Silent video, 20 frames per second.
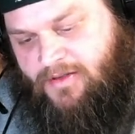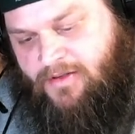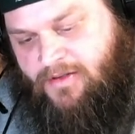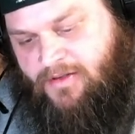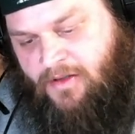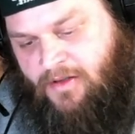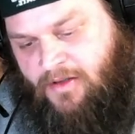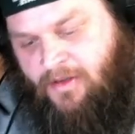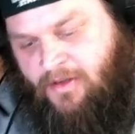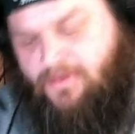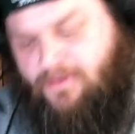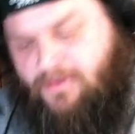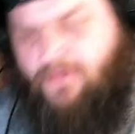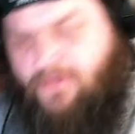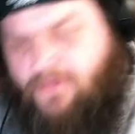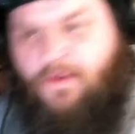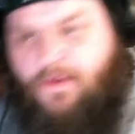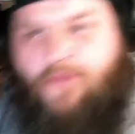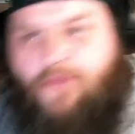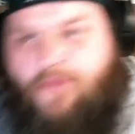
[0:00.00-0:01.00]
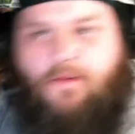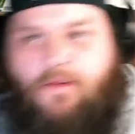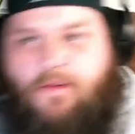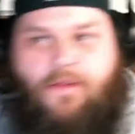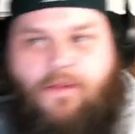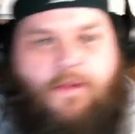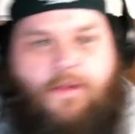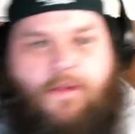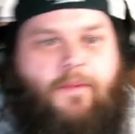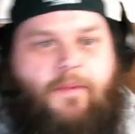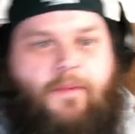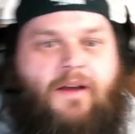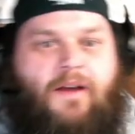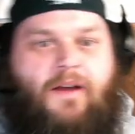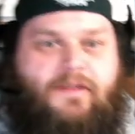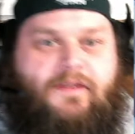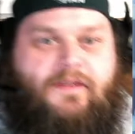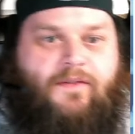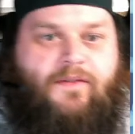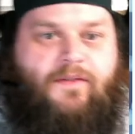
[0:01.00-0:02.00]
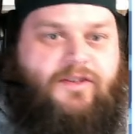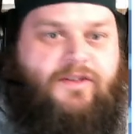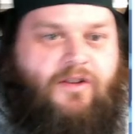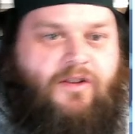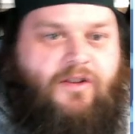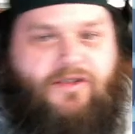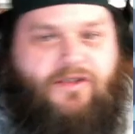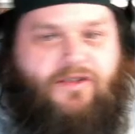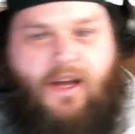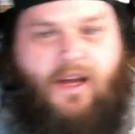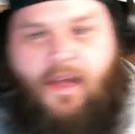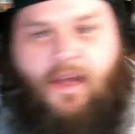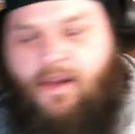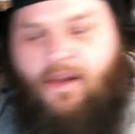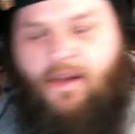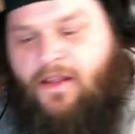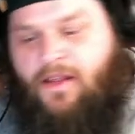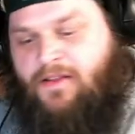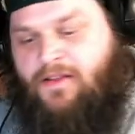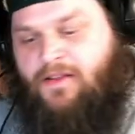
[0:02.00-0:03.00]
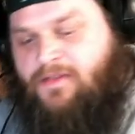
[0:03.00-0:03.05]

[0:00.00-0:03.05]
So that's whatever the positively charged ion is